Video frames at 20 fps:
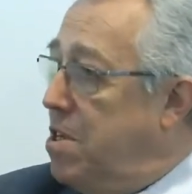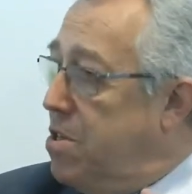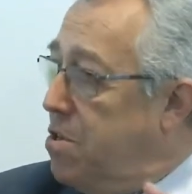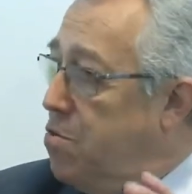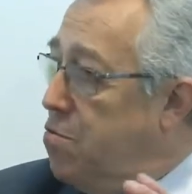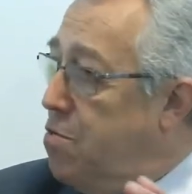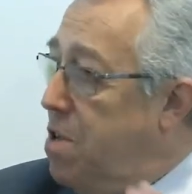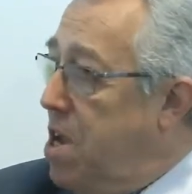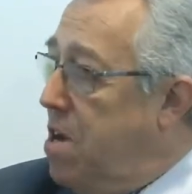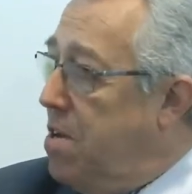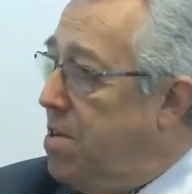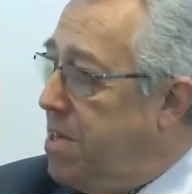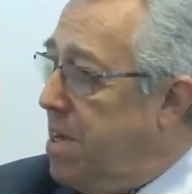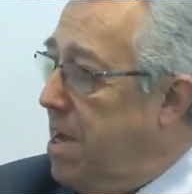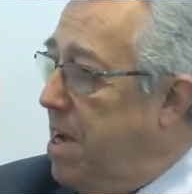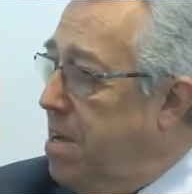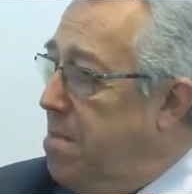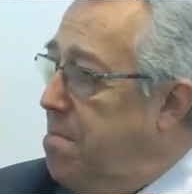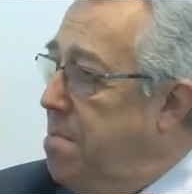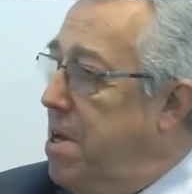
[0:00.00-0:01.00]
The real
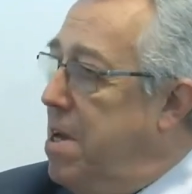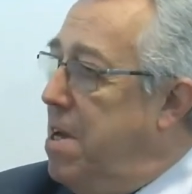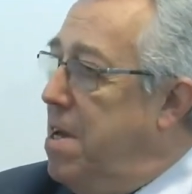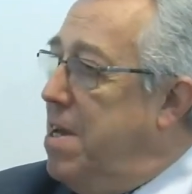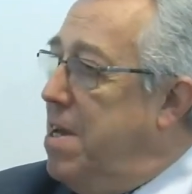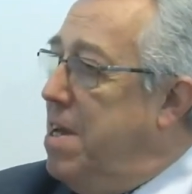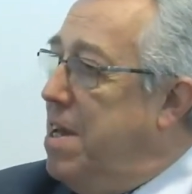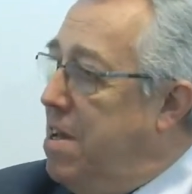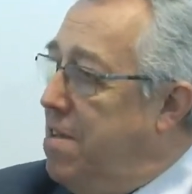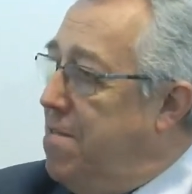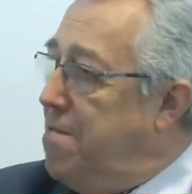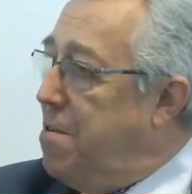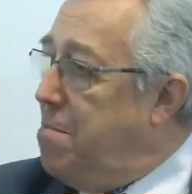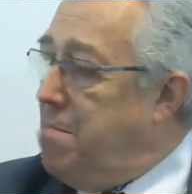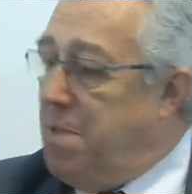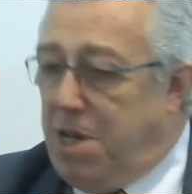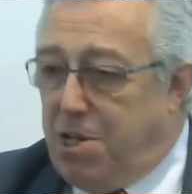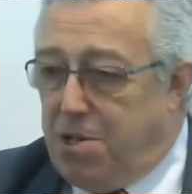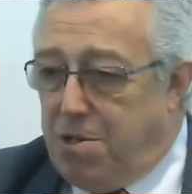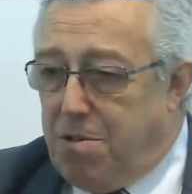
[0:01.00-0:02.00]
time
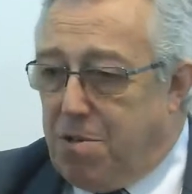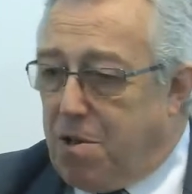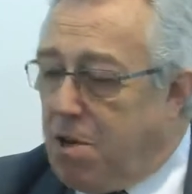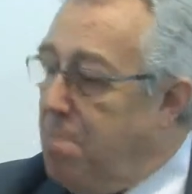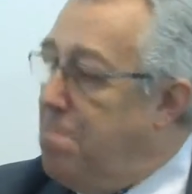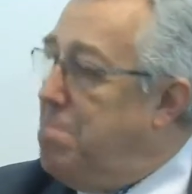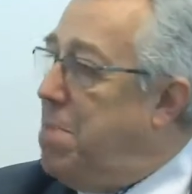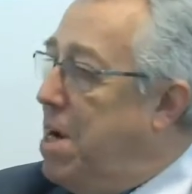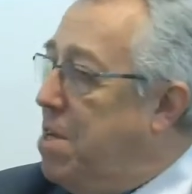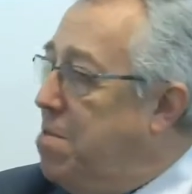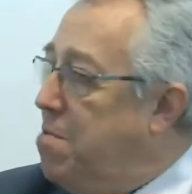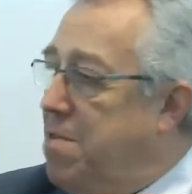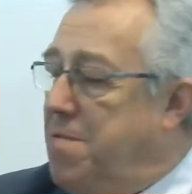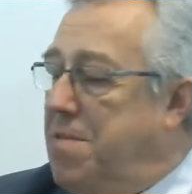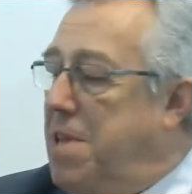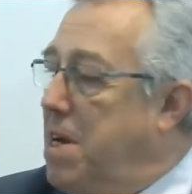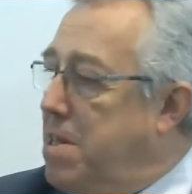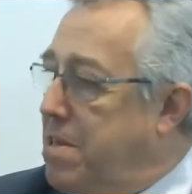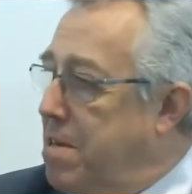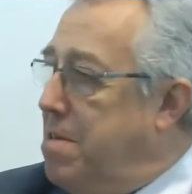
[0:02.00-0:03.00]
information combined
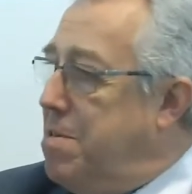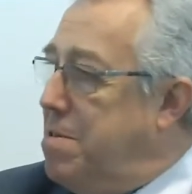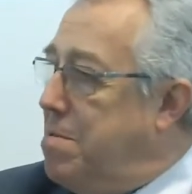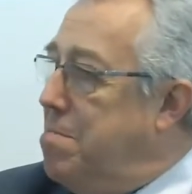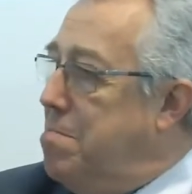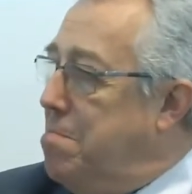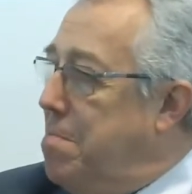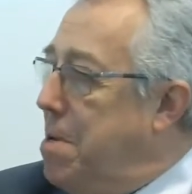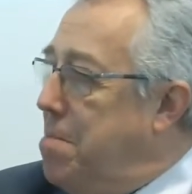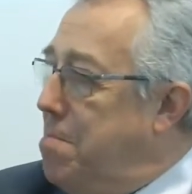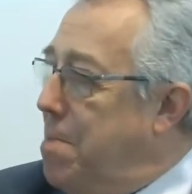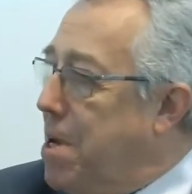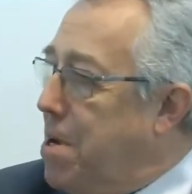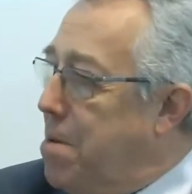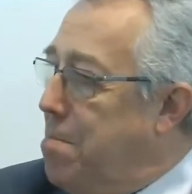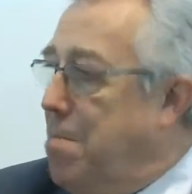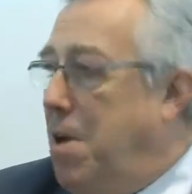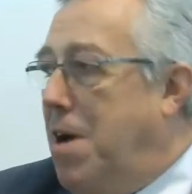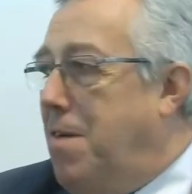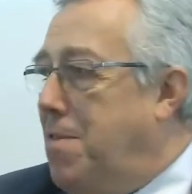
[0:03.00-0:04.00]
with that is
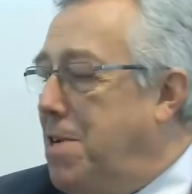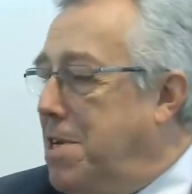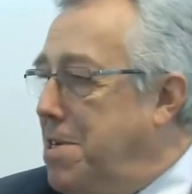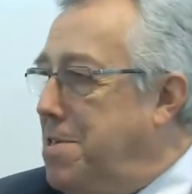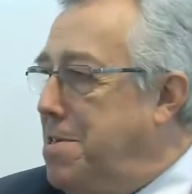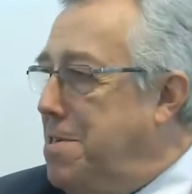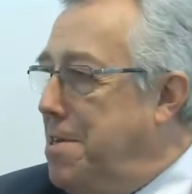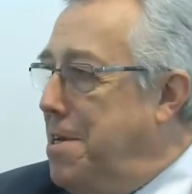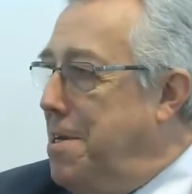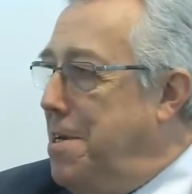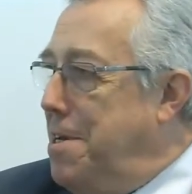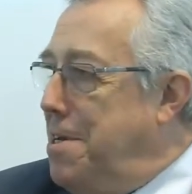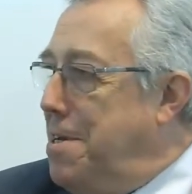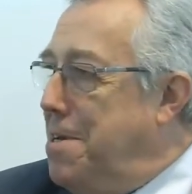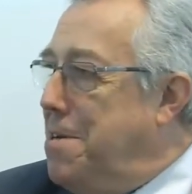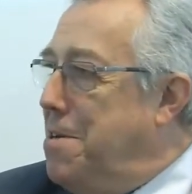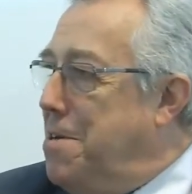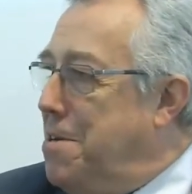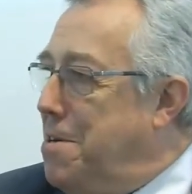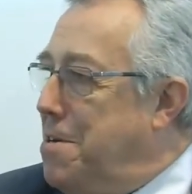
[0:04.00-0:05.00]
make a marvelous
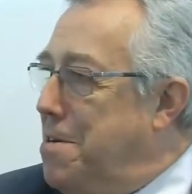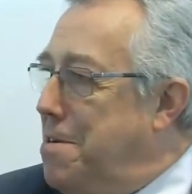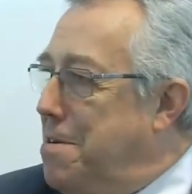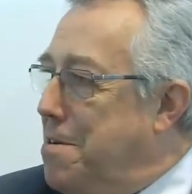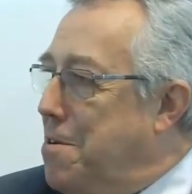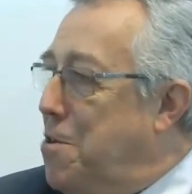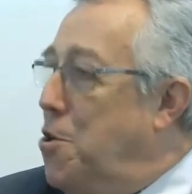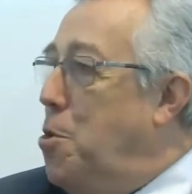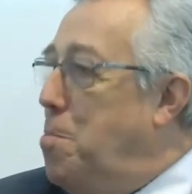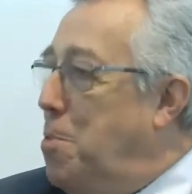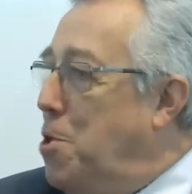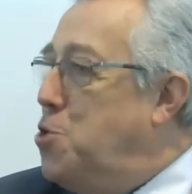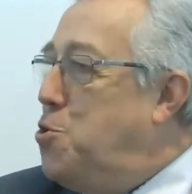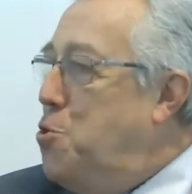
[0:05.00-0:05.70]
global